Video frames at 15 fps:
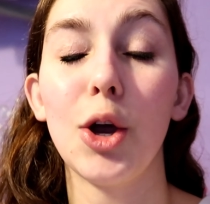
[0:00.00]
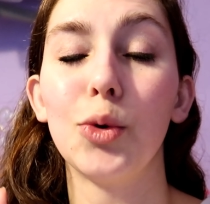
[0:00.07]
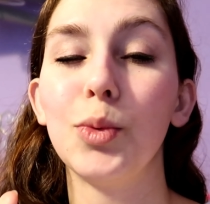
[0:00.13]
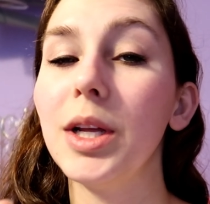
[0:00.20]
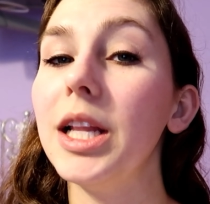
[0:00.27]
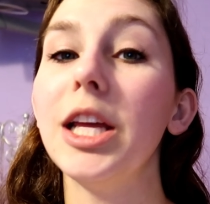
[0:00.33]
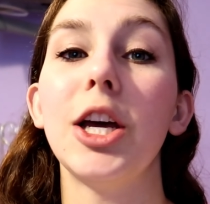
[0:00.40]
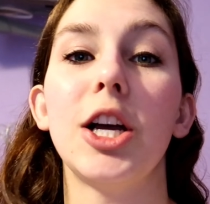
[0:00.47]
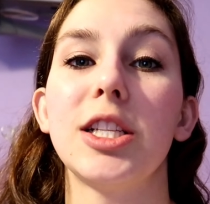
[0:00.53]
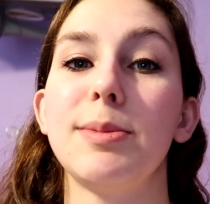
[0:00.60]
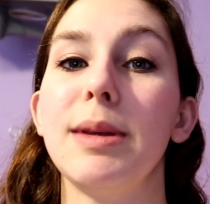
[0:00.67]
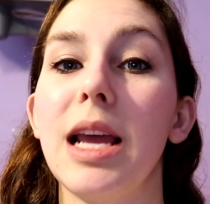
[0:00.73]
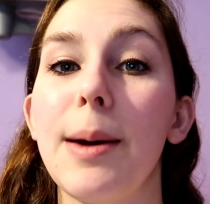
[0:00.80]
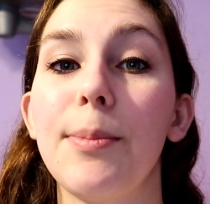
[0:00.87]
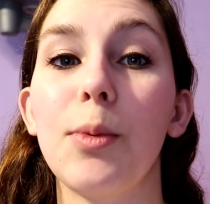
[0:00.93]
really hooked
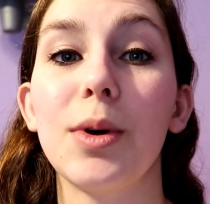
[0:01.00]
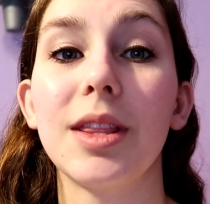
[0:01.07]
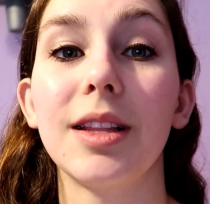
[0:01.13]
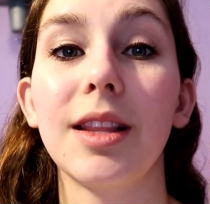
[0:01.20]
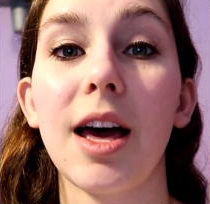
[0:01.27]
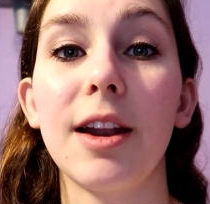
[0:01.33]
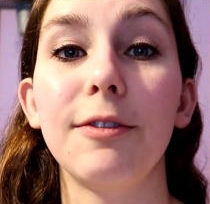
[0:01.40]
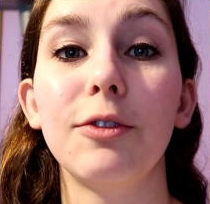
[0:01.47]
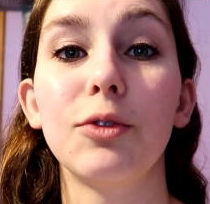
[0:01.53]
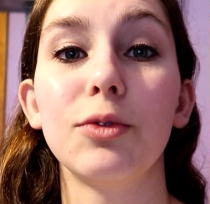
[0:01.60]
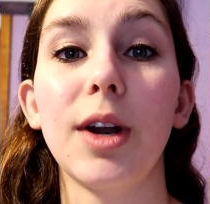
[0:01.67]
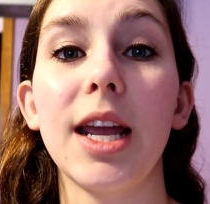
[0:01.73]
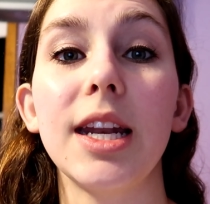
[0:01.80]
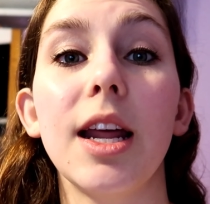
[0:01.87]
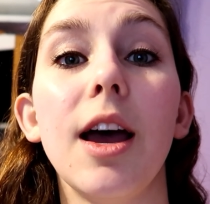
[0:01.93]
me up with a lot of
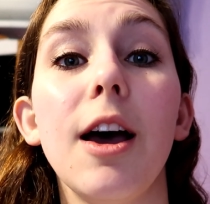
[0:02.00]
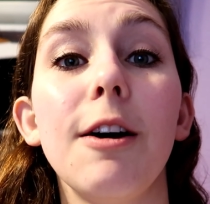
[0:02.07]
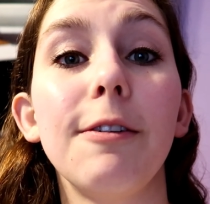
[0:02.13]
great